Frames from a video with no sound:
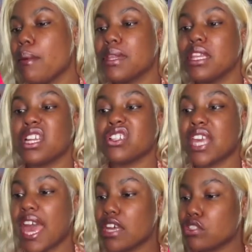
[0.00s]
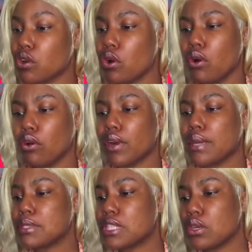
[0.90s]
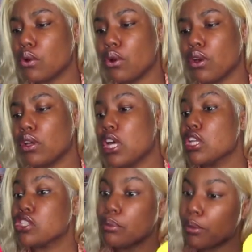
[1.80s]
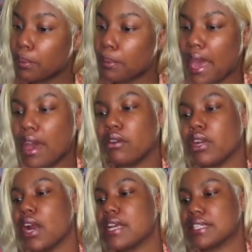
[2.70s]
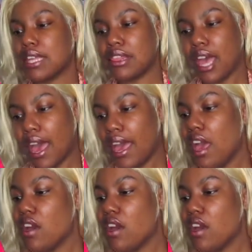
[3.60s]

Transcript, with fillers: but then there's castor oil grapeseed oil turmeric powder I said that